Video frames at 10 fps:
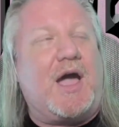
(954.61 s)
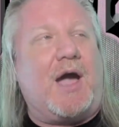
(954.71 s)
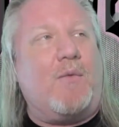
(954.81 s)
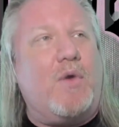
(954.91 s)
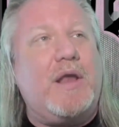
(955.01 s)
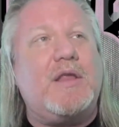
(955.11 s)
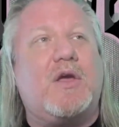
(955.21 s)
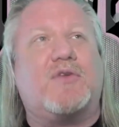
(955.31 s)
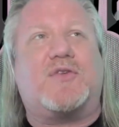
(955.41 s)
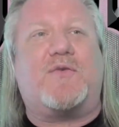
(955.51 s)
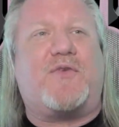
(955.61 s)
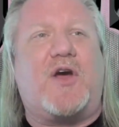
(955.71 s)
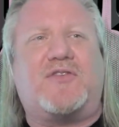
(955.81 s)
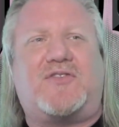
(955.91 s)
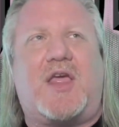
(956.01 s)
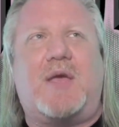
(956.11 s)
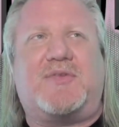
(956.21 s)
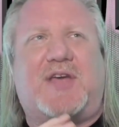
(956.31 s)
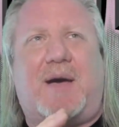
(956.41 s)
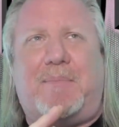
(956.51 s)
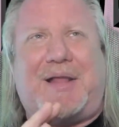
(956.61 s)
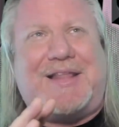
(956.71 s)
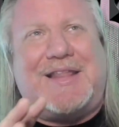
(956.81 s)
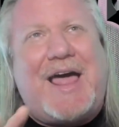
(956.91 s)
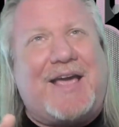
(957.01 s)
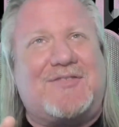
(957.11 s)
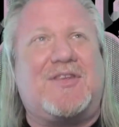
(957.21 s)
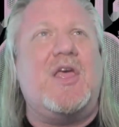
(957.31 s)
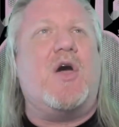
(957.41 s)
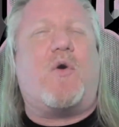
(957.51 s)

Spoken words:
I wouldn't go so far as to say it was complex